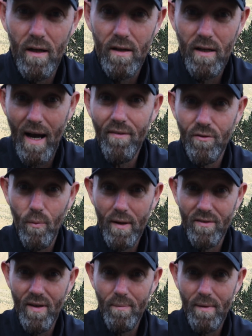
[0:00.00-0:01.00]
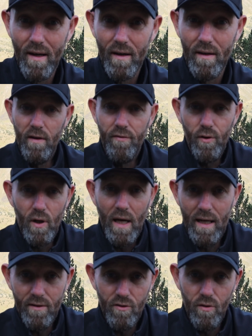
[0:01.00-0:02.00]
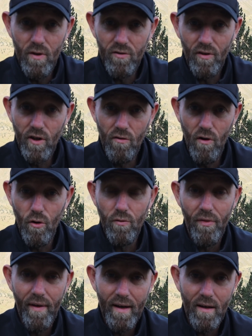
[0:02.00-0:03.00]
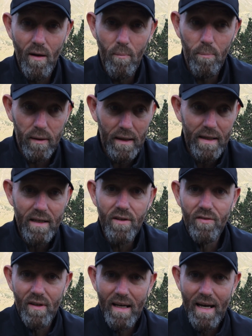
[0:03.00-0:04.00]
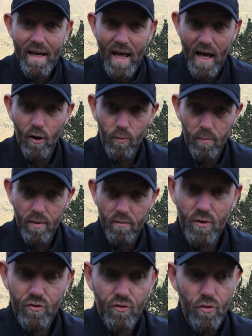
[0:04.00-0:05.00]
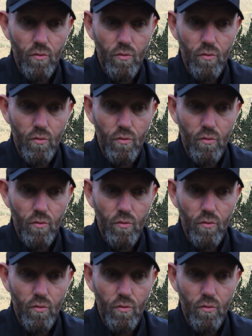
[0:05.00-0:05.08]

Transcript: You have to accept that. If you can't do this on your own, then please get help, but